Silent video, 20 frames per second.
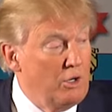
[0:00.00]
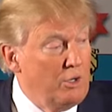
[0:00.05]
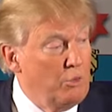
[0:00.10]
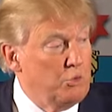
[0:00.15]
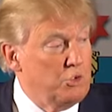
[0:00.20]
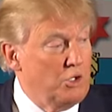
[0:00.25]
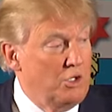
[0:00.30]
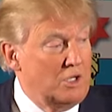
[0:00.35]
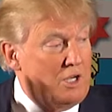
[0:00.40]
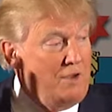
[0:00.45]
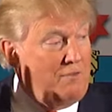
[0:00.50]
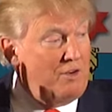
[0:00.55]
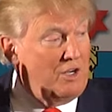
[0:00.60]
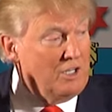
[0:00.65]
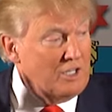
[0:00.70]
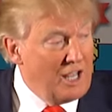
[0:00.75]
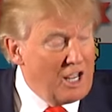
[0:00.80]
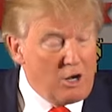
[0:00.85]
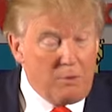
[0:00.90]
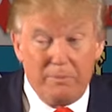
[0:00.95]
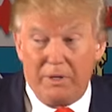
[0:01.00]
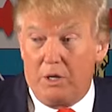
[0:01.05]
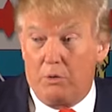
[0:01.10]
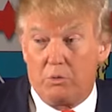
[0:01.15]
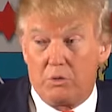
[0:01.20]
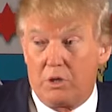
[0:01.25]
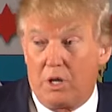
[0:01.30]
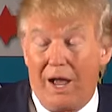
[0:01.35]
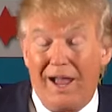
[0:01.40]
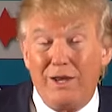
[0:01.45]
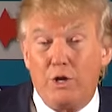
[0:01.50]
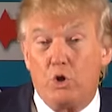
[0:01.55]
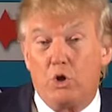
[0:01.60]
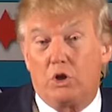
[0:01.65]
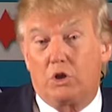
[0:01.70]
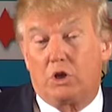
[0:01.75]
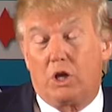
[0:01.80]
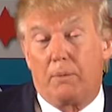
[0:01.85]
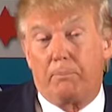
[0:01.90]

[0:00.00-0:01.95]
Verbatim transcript: He was on David Letterman. He was, I called